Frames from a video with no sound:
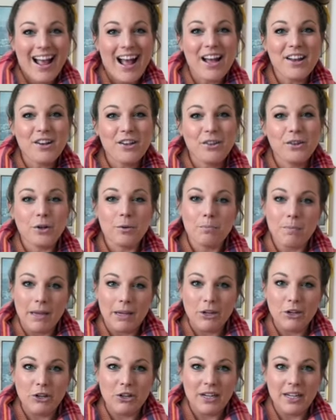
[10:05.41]
Another
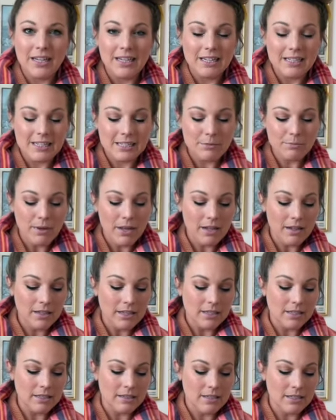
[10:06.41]
bakery smell
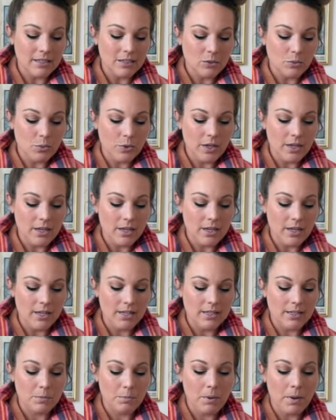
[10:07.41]
is this one.
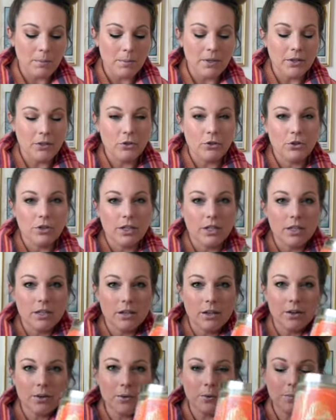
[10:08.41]
It's pumpkin cookie
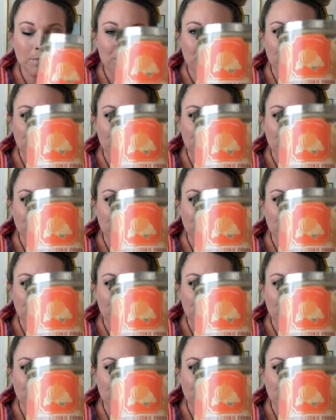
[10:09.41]
dough.